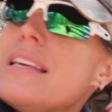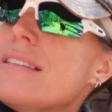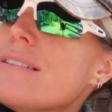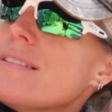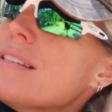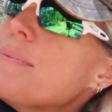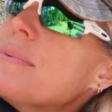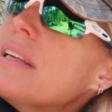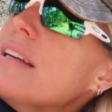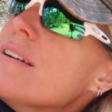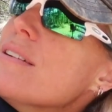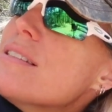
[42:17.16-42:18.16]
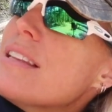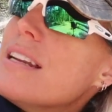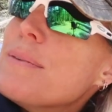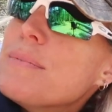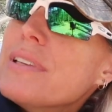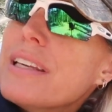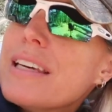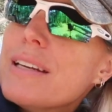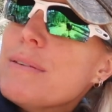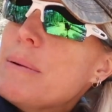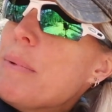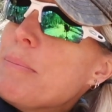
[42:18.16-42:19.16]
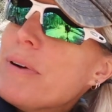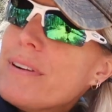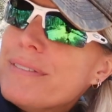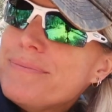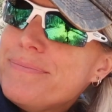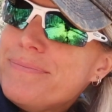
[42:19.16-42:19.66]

these are some of the years that I'm really gonna remember.